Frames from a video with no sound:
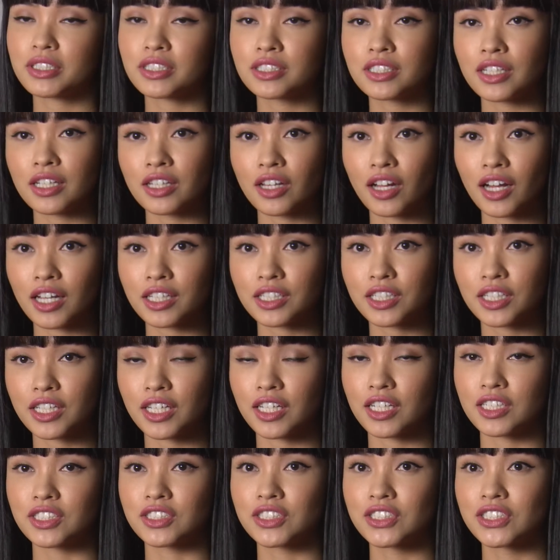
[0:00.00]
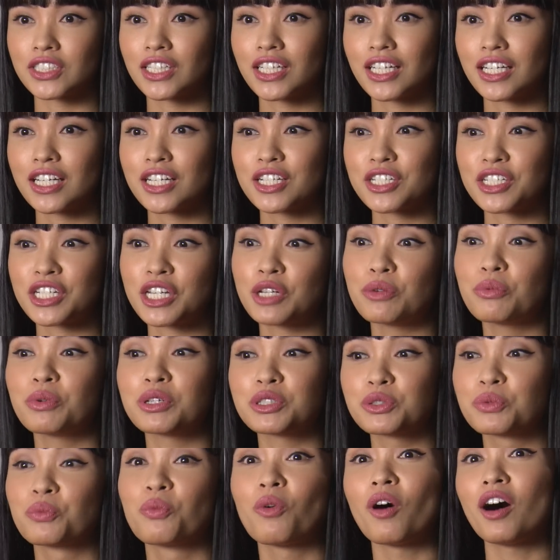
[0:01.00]
us a lot because she
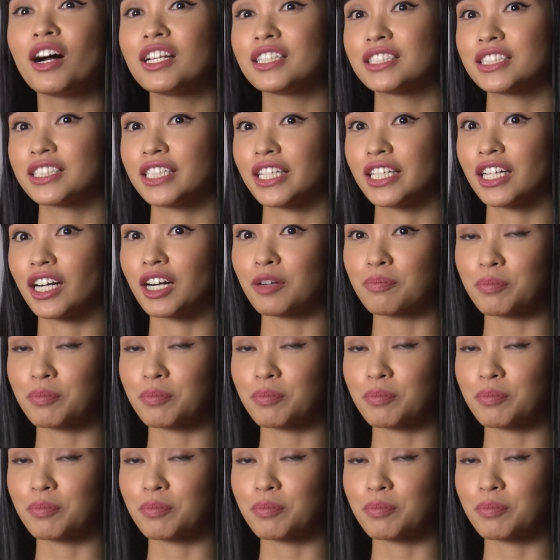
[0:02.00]
was once in our